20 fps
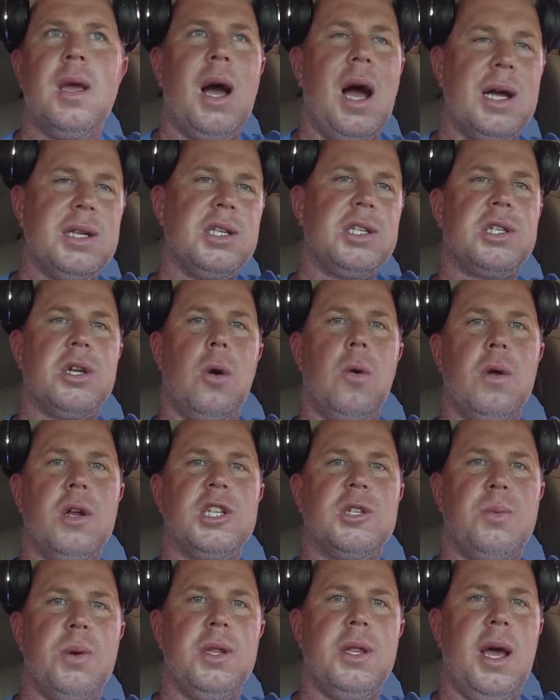I just don't want to
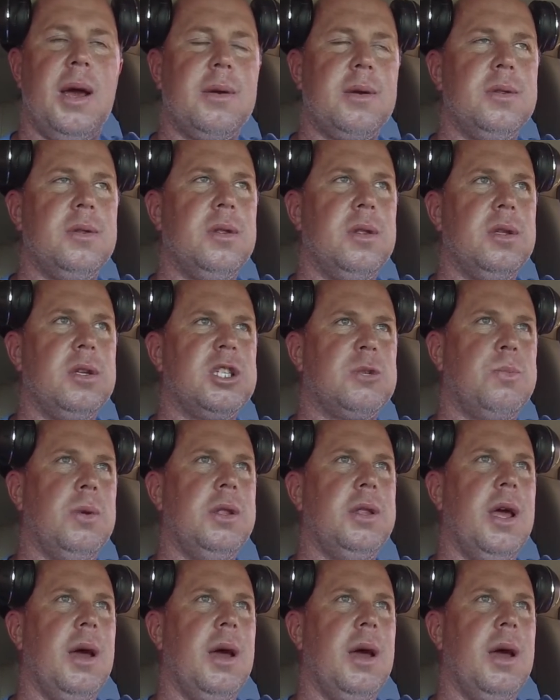spend that spend